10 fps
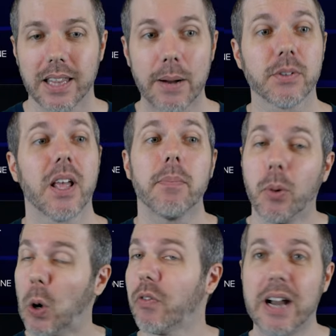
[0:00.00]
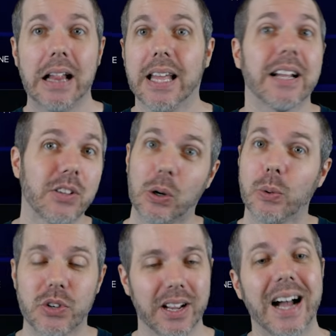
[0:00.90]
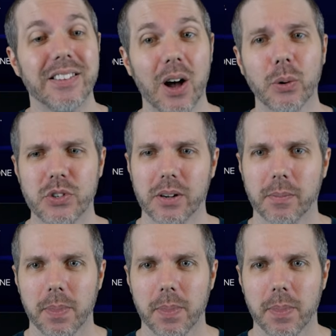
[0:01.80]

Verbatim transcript: That was a poor finale, I told you, I told you.